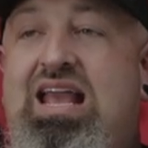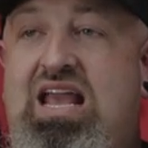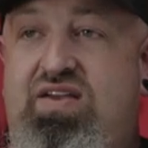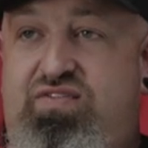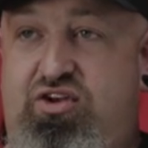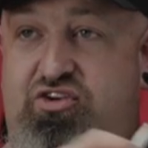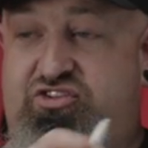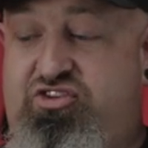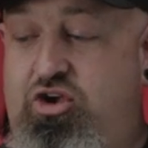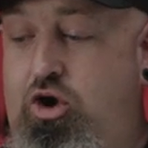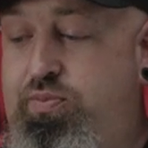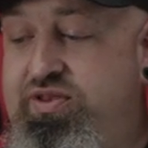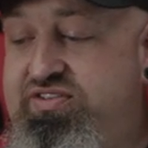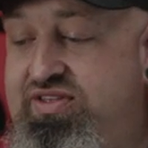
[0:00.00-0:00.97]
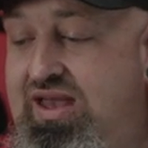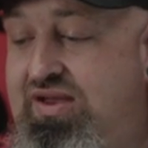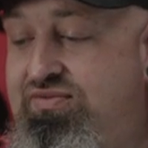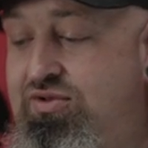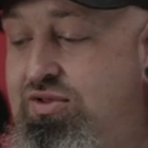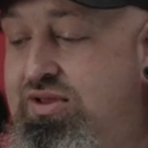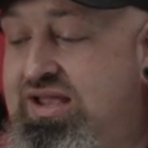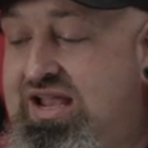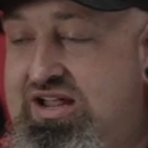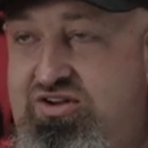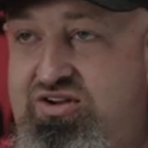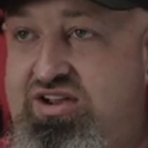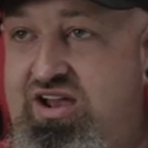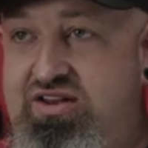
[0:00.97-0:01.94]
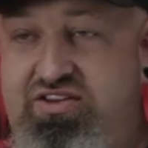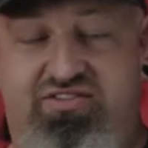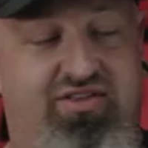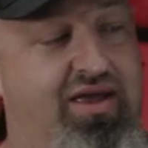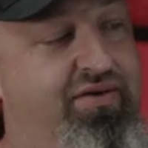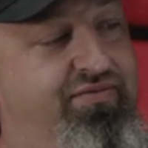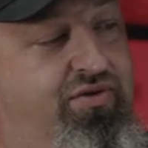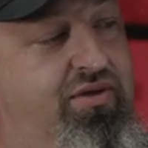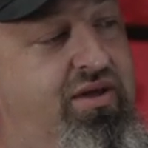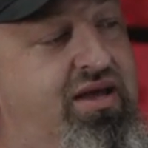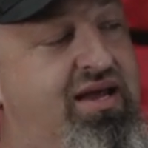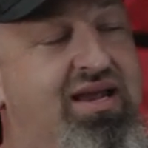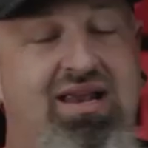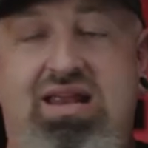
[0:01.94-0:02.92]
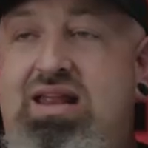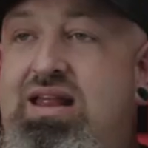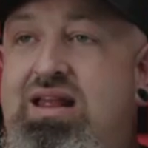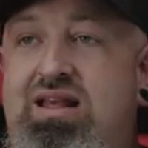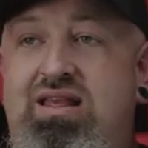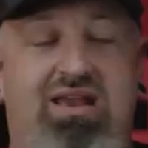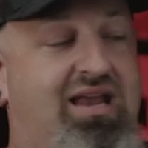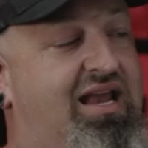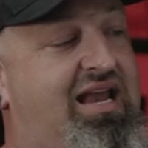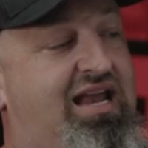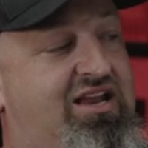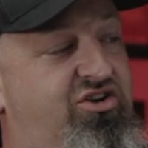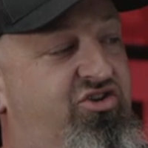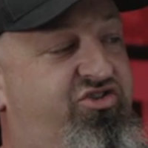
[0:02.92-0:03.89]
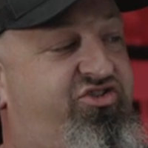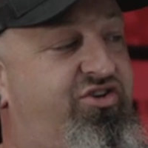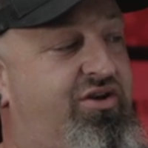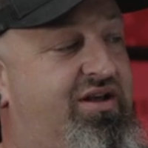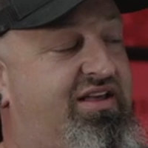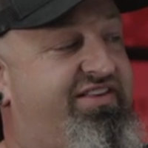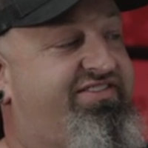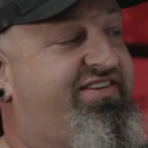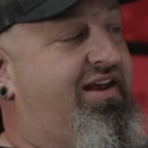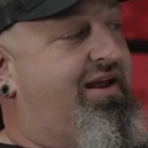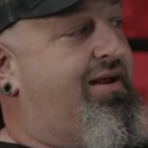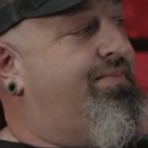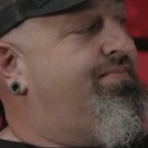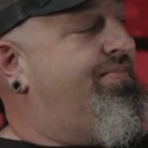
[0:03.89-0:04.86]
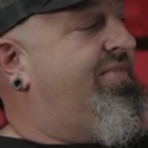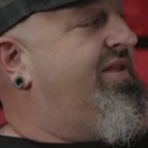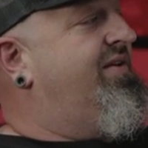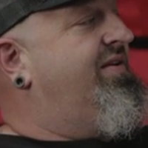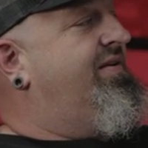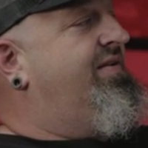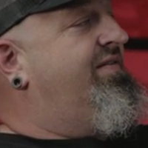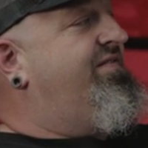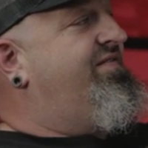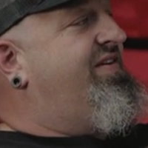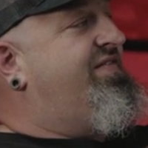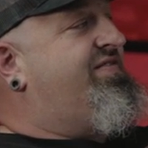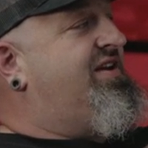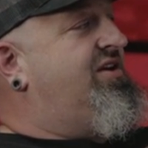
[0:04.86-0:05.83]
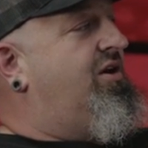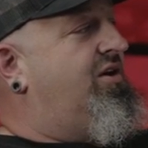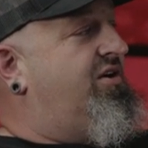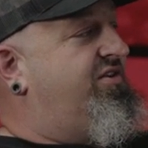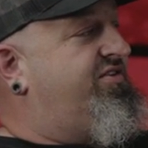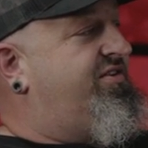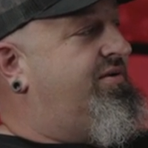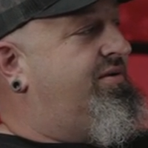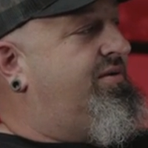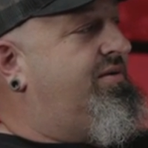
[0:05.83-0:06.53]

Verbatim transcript: If your scope is level and your gun is level and you're shooting let's say 50 yards.